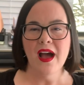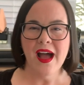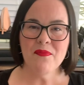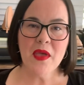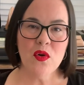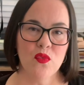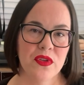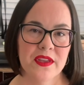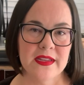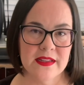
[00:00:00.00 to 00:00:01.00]
I'm not
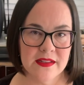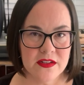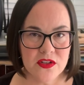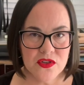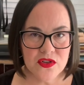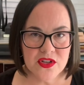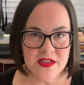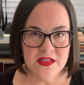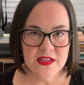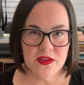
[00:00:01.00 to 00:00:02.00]
really into
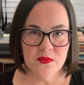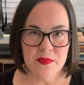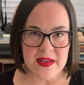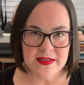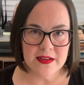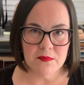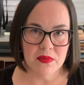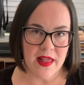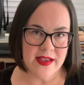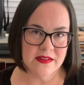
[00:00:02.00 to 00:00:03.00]
just the basic
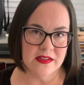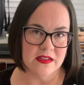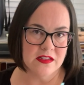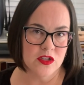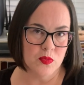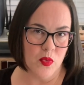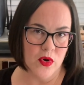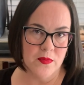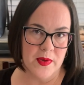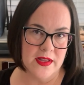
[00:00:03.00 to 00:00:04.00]
plastic
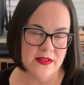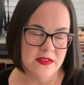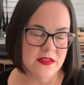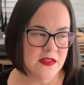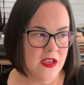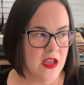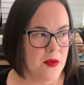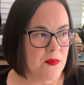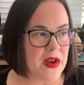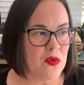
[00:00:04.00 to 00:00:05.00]
sport pens,
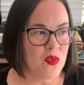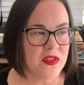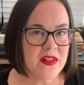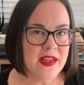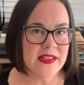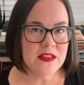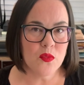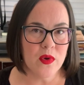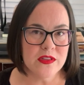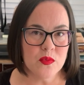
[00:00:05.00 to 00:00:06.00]
but I really like the
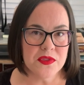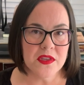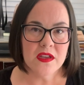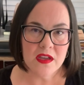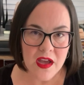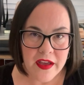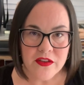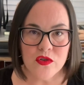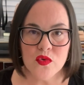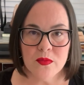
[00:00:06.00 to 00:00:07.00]
ones with the
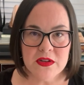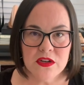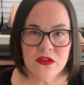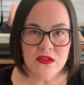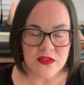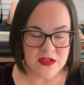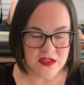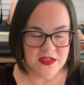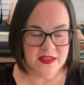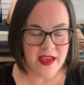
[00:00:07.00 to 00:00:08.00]
unusual materials,
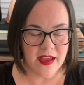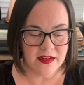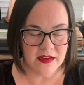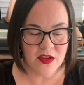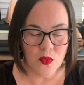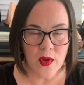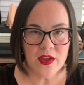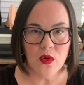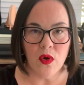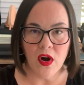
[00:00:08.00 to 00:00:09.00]
such as that
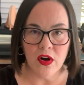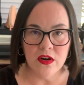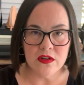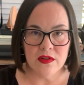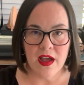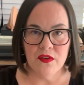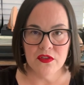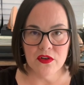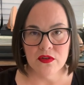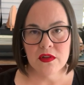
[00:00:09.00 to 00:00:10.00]
Kaweco art out of
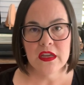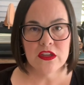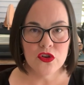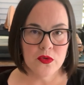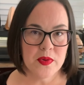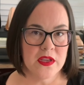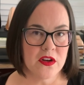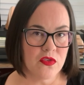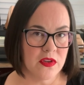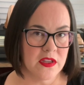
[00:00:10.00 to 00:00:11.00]
the European
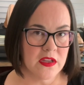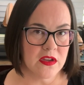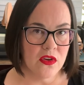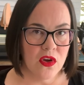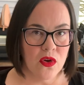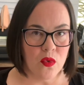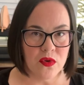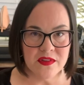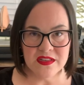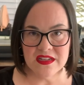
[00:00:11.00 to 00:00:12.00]
acrylic
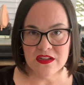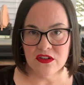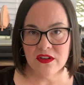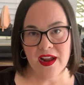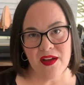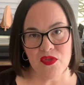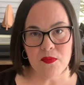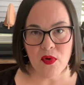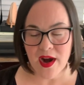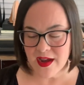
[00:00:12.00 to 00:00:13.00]
or the steel, and I have the
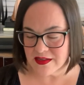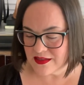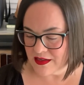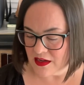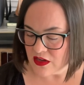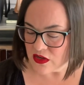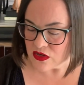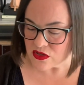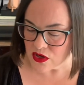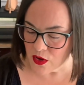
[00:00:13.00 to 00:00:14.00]
brass.
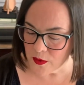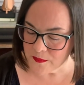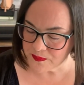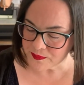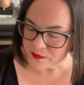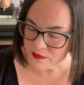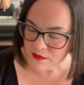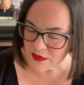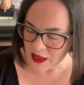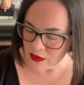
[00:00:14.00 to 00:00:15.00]
So
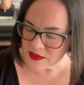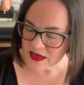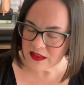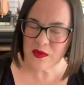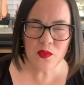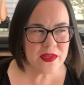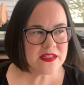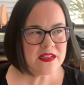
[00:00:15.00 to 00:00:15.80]
I was like, look, what's